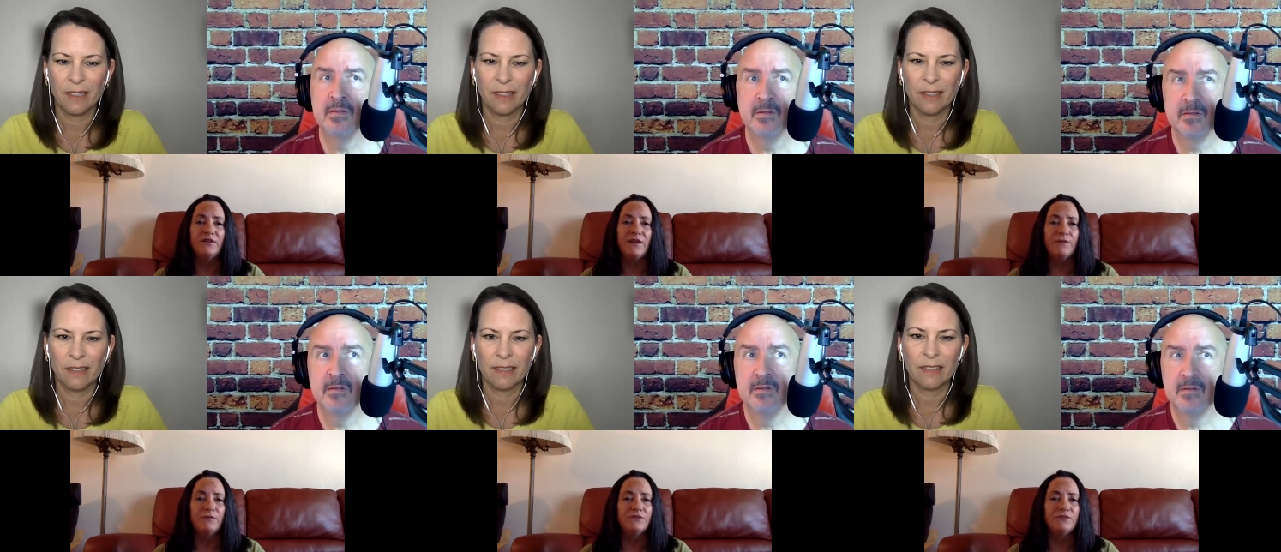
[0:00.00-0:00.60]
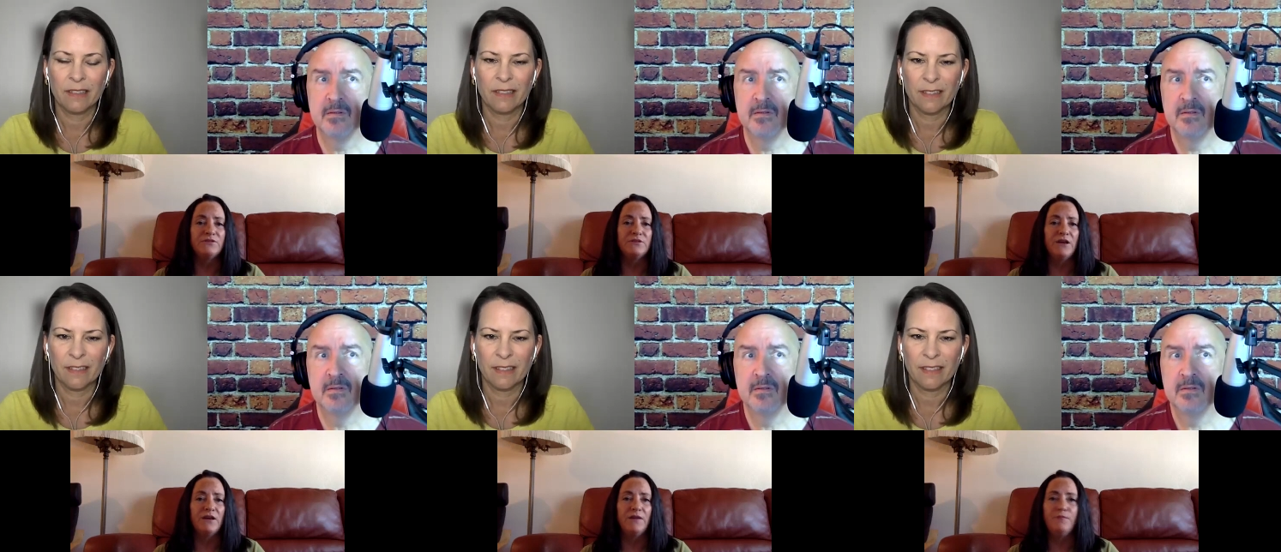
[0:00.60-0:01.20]
Speaker 1: was uh,
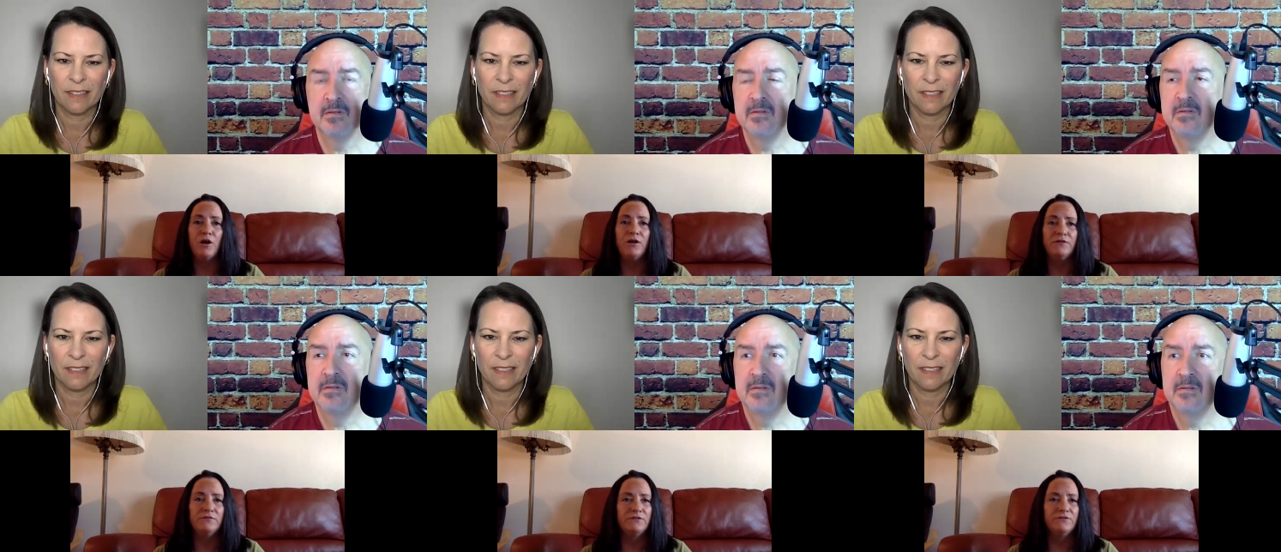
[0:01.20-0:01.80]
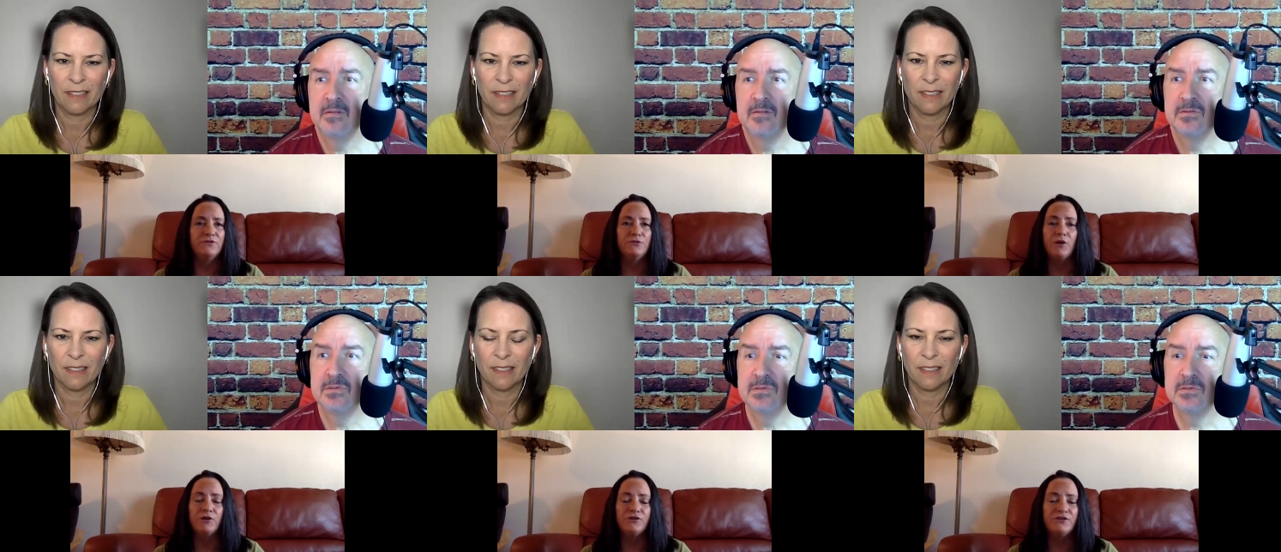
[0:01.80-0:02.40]
brought to our
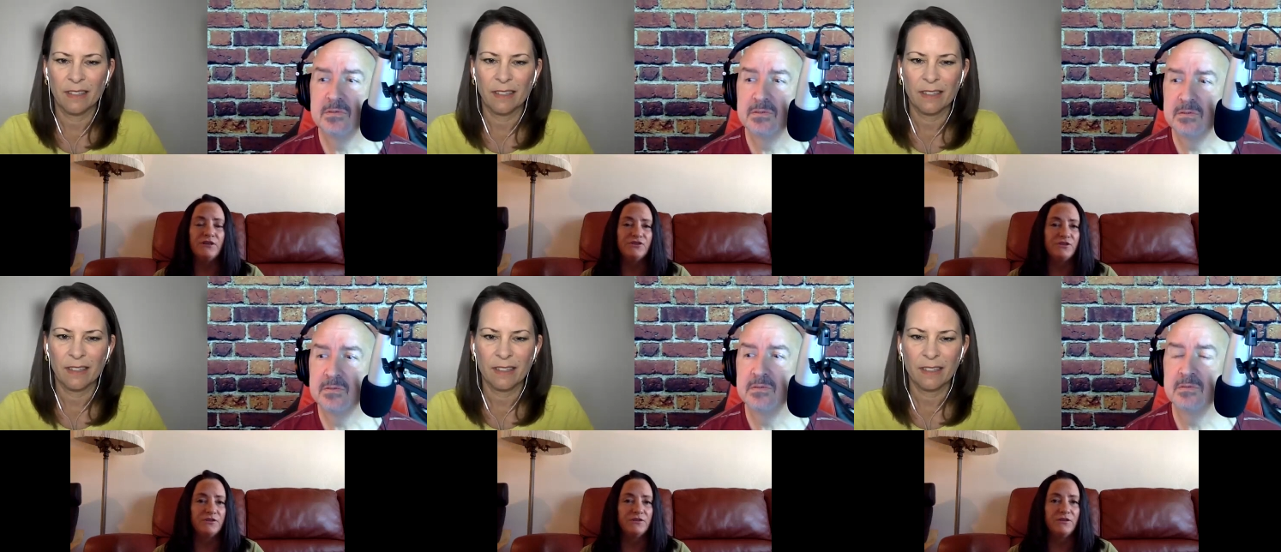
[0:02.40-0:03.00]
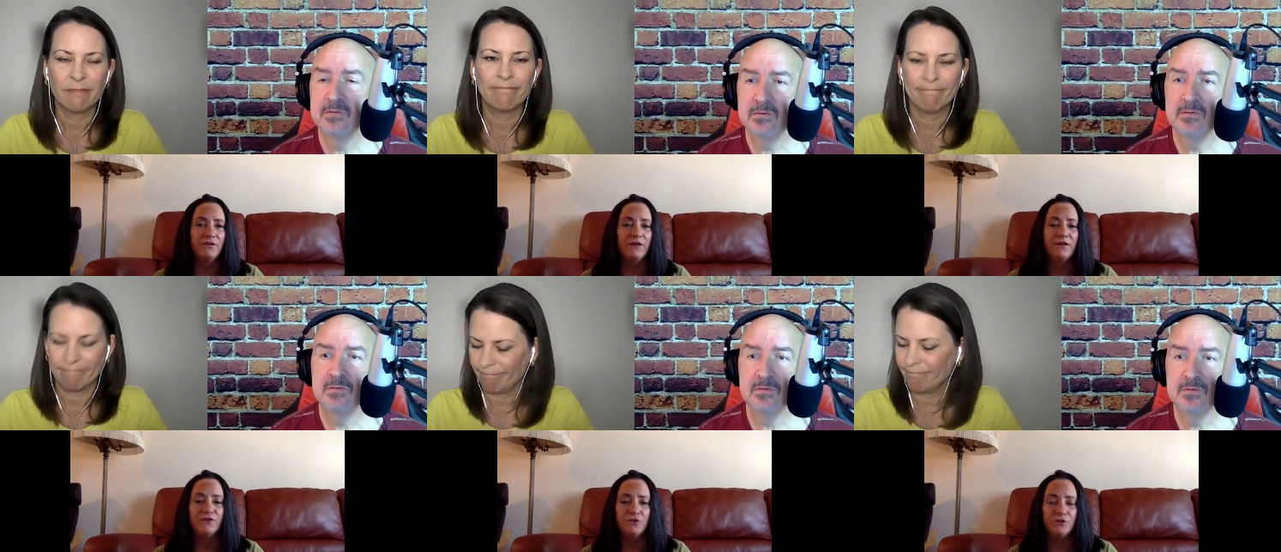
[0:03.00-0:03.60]
attention at
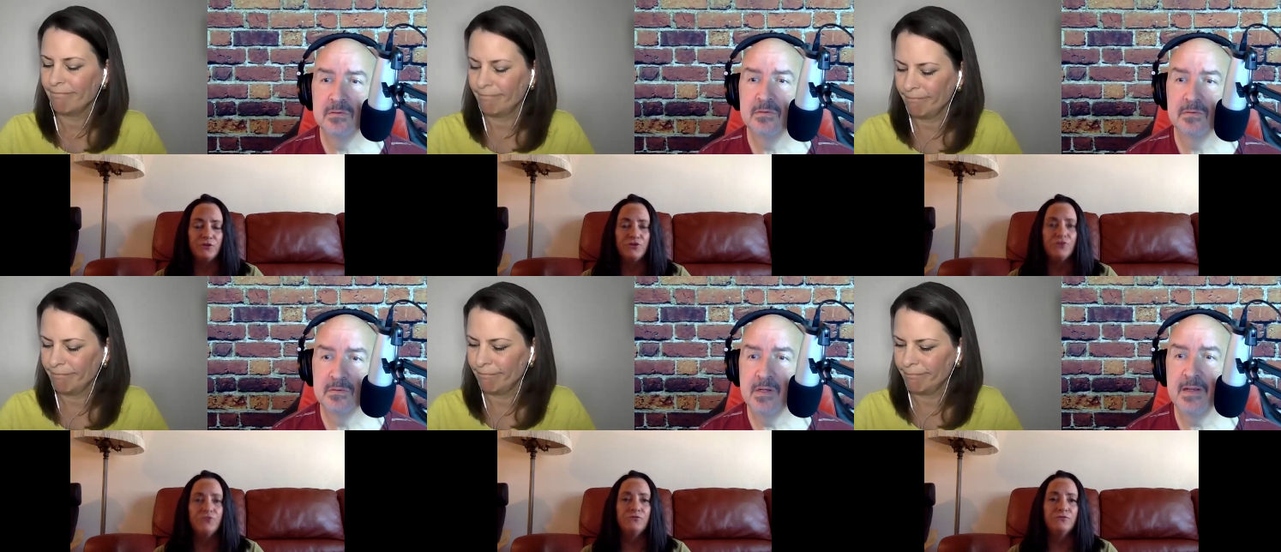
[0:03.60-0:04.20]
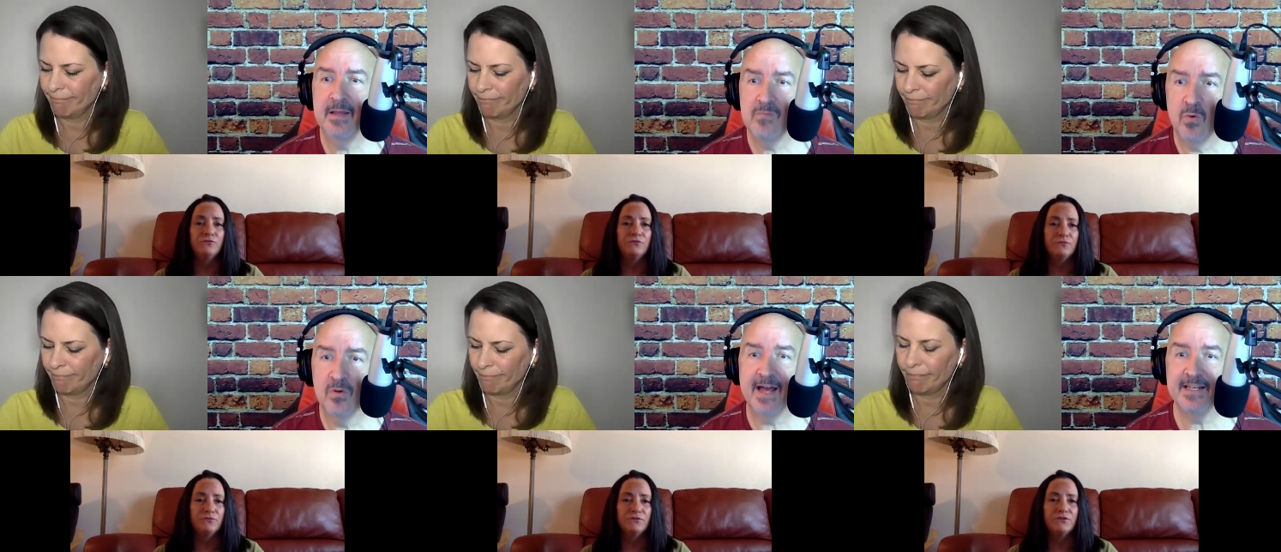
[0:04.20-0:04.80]
church. Yeah.
Speaker 2: Mm-hmm.
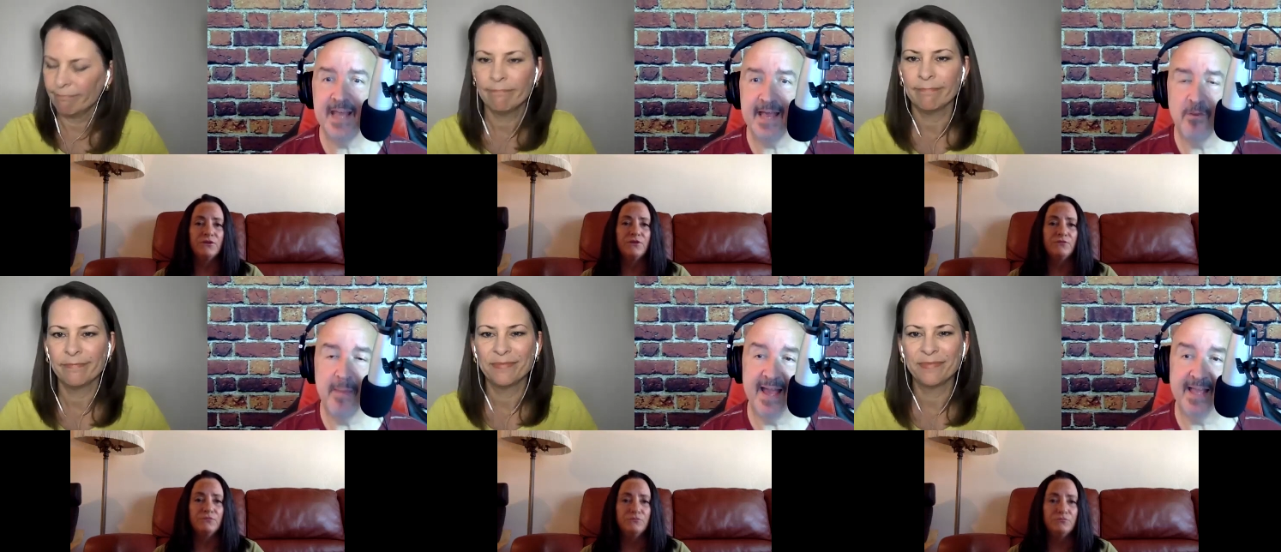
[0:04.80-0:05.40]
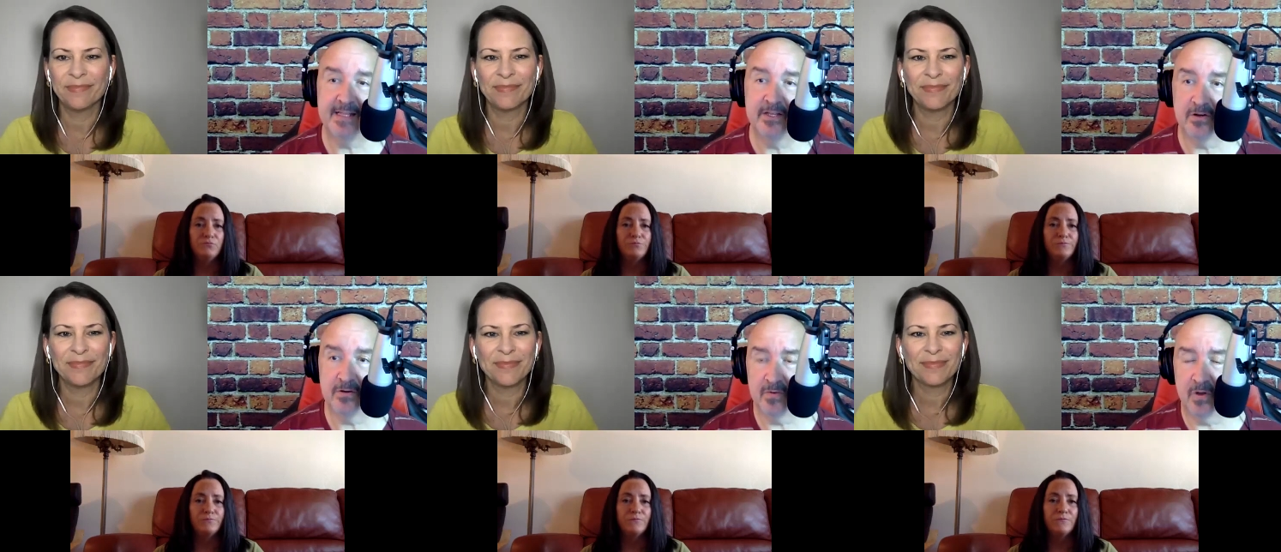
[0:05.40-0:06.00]
Well, glad to have you back in
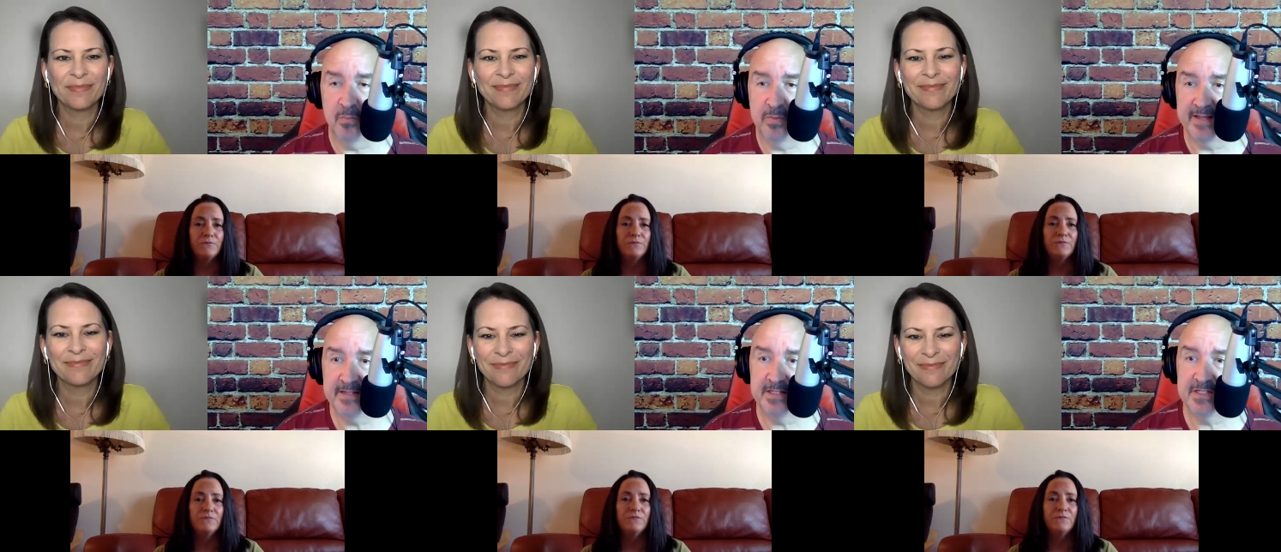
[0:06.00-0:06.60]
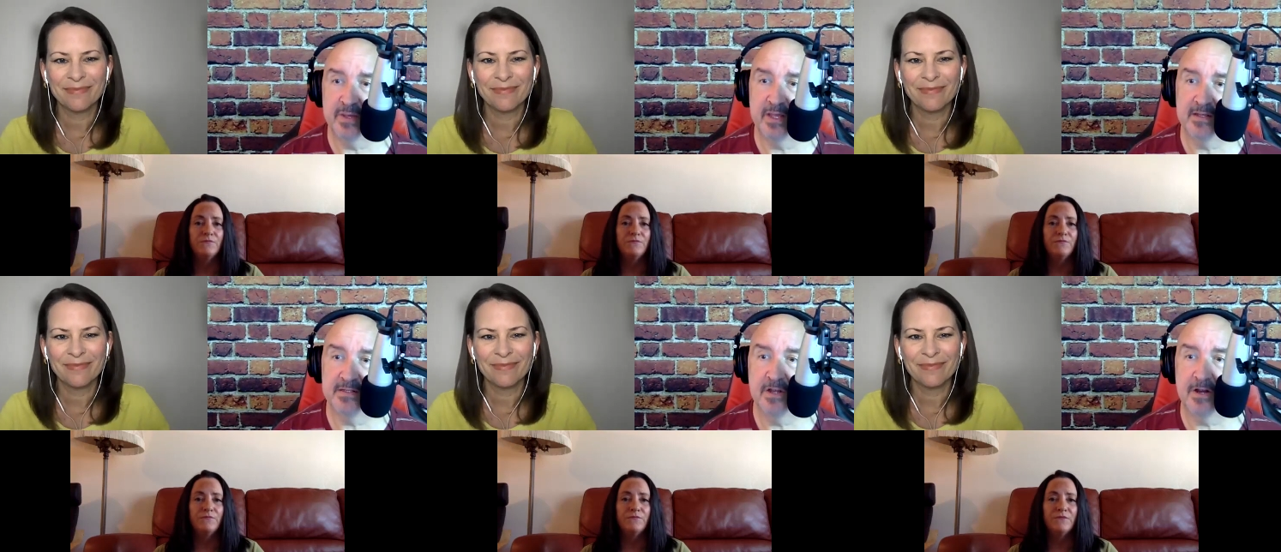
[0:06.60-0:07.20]
your own place this week
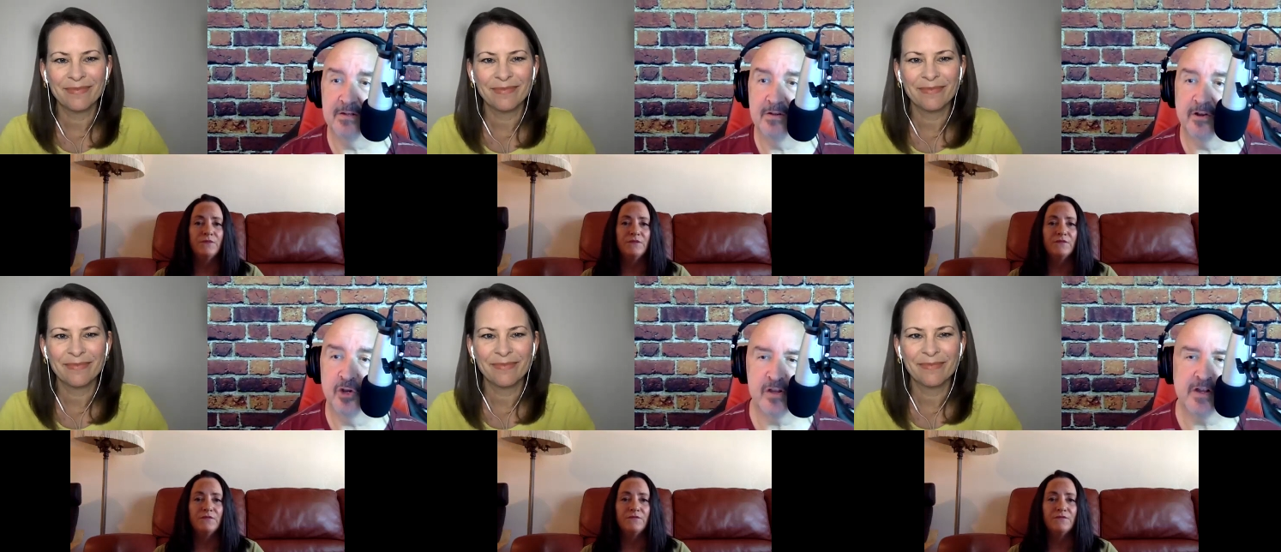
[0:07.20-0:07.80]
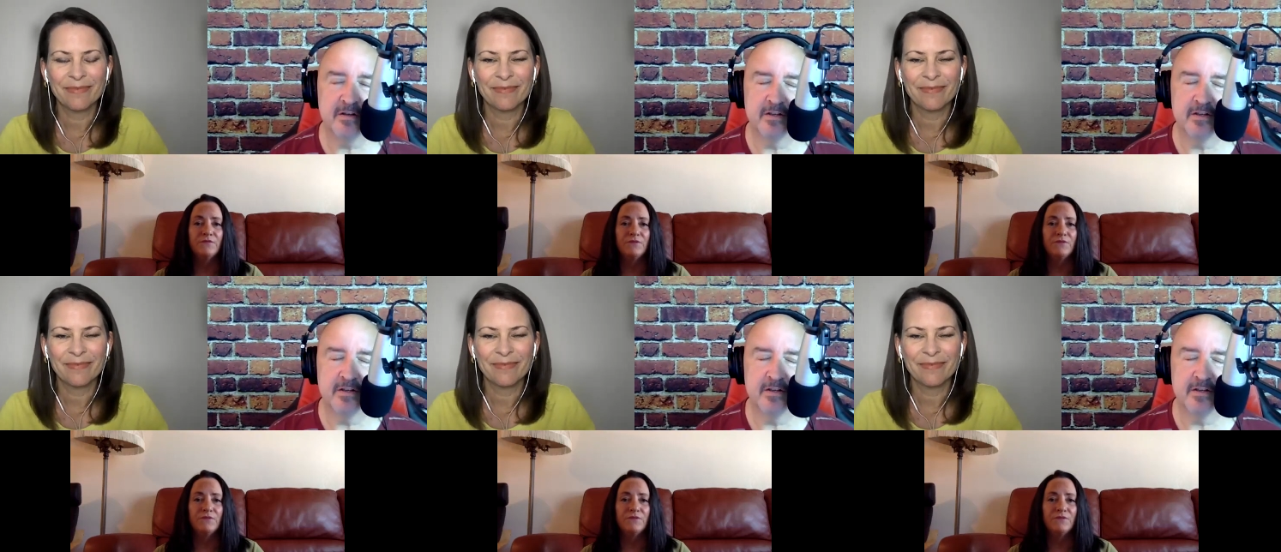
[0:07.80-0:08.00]
because your, your